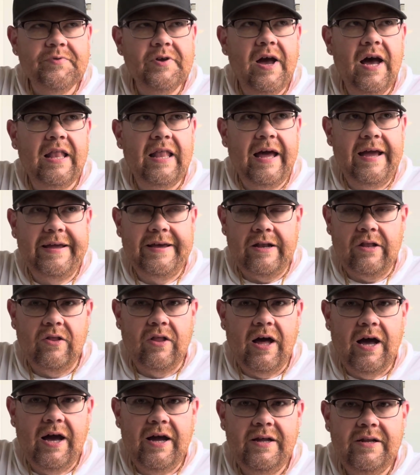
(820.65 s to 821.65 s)
I like it a
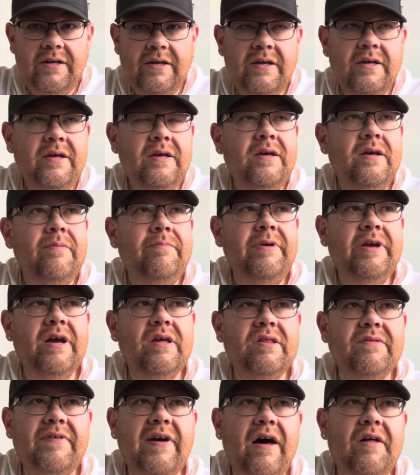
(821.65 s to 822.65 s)
lot
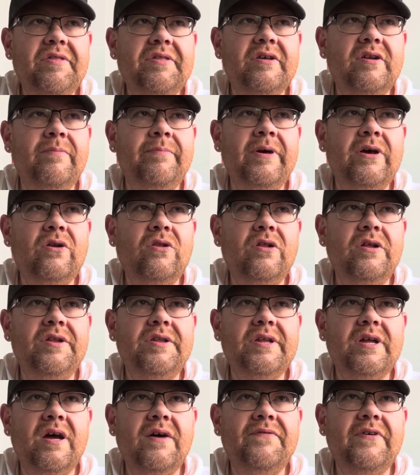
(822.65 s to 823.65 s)
because of how sentimental and
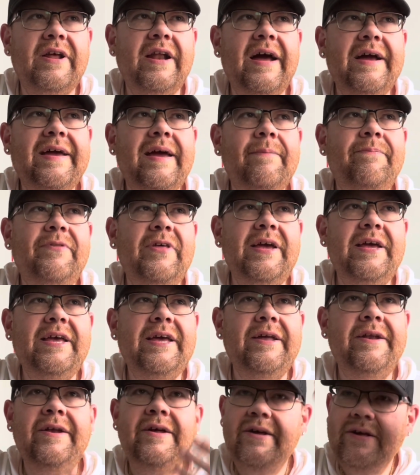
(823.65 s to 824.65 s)
stuff. And I kept
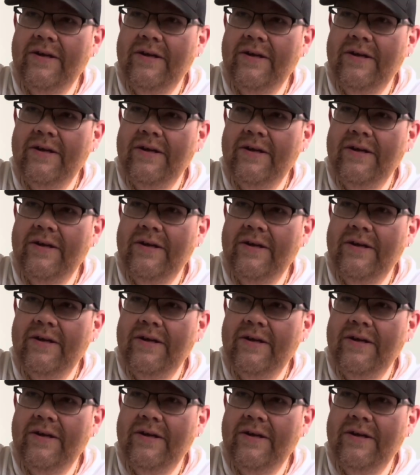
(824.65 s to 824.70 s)
thinking,